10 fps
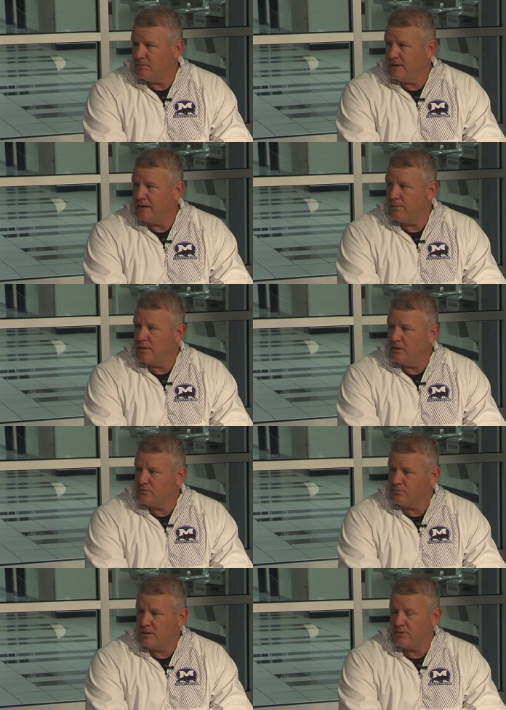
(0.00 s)
be down by
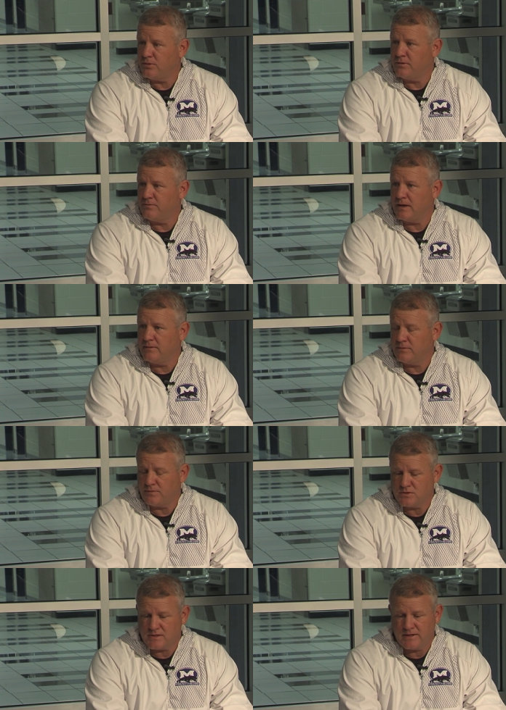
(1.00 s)
us by 35 in the
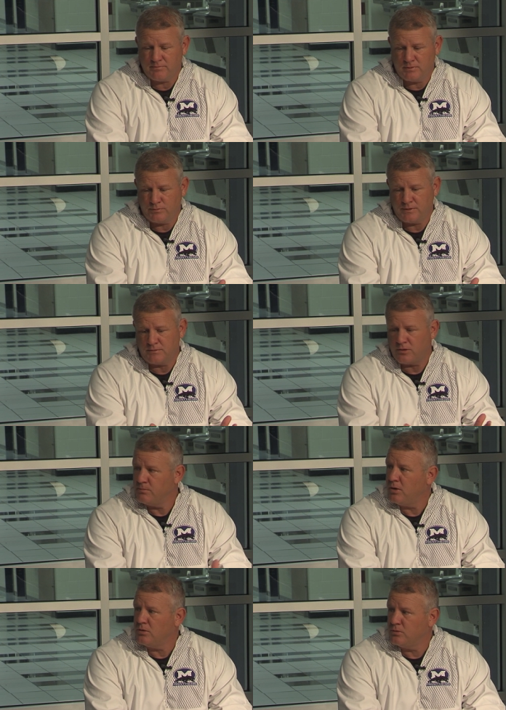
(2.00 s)
first half, but when you turn
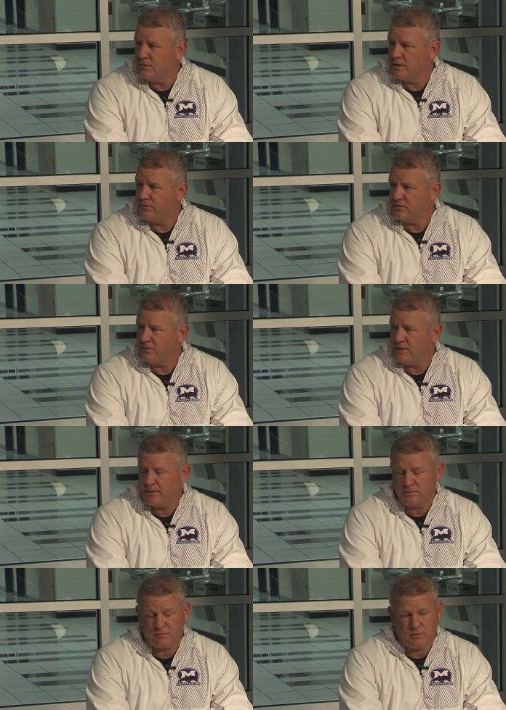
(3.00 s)
the ball over, that stuff
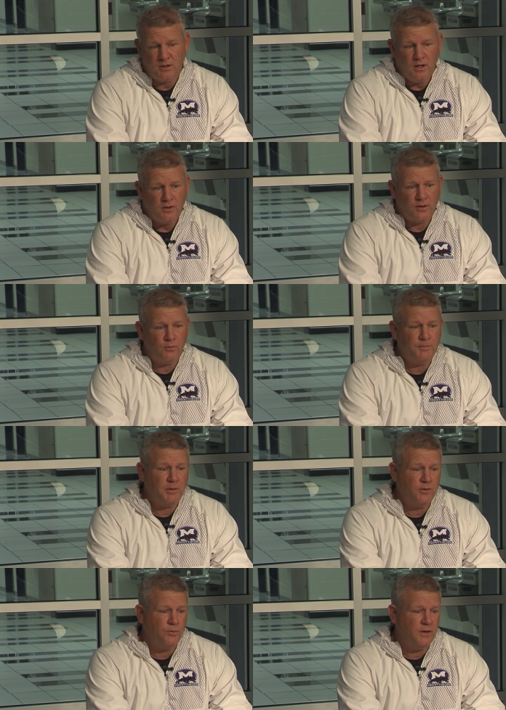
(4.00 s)
happens. But I thought we
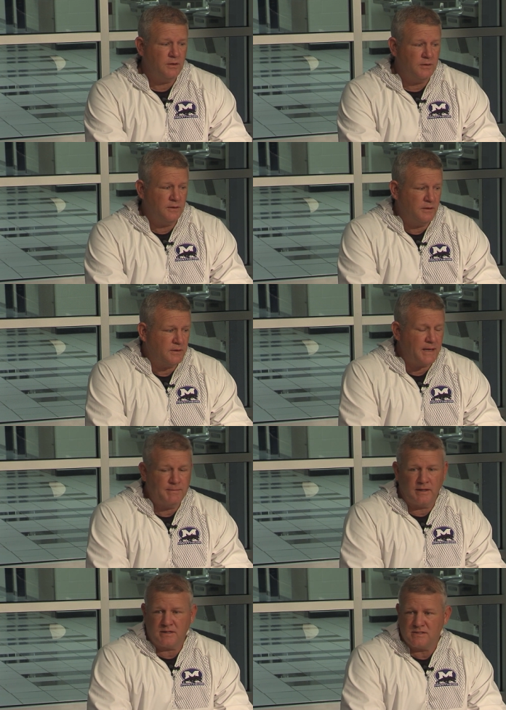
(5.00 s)
played well and
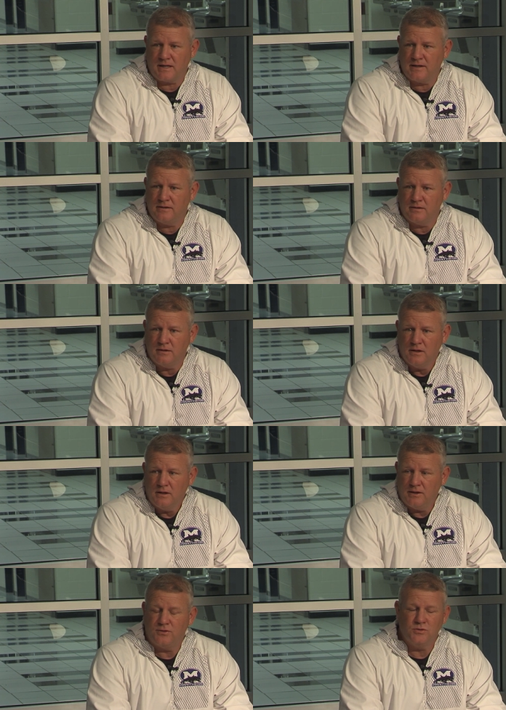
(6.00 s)
came out excited and
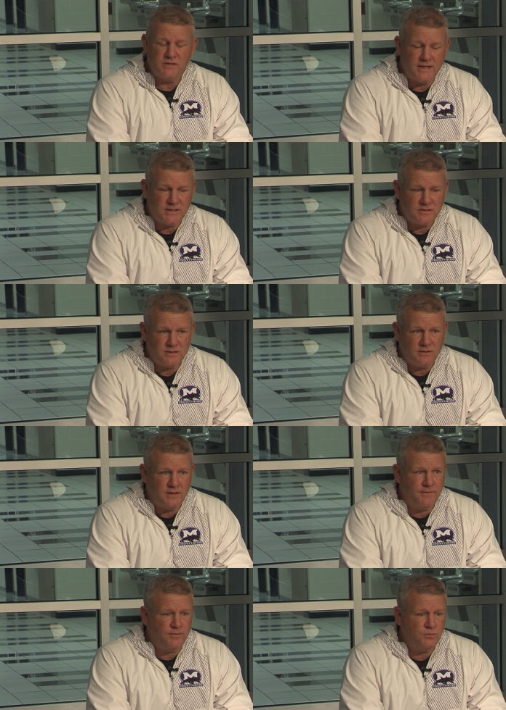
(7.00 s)
enthusiastic, and
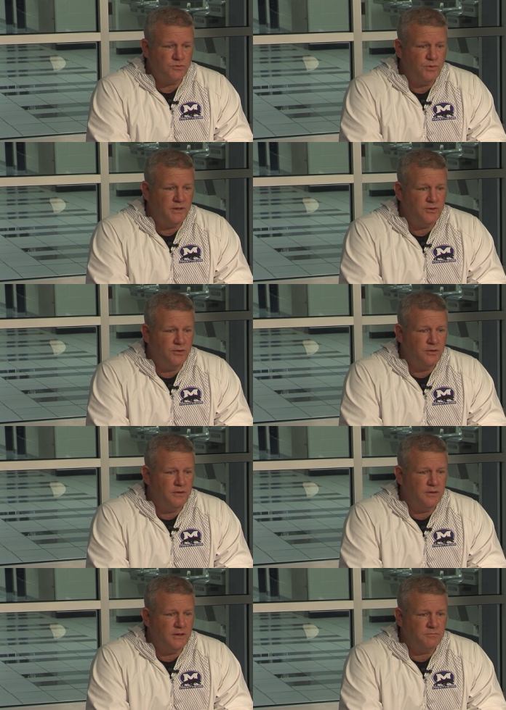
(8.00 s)
the effort was really good,
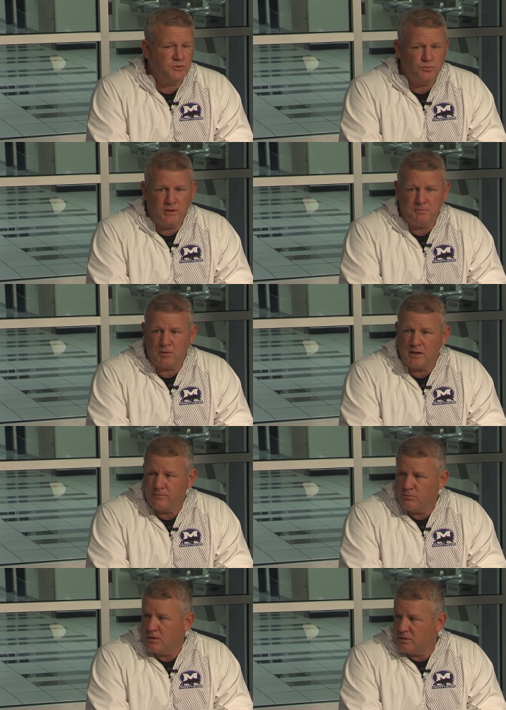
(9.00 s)
and I'm just really proud
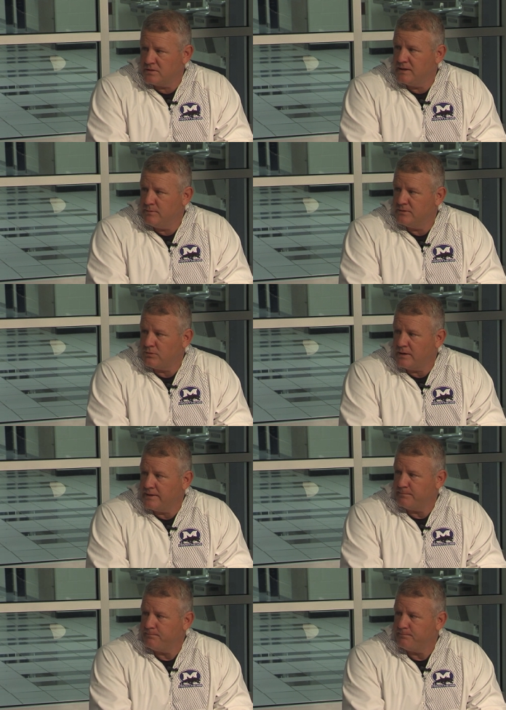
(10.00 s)
of where our team is right now.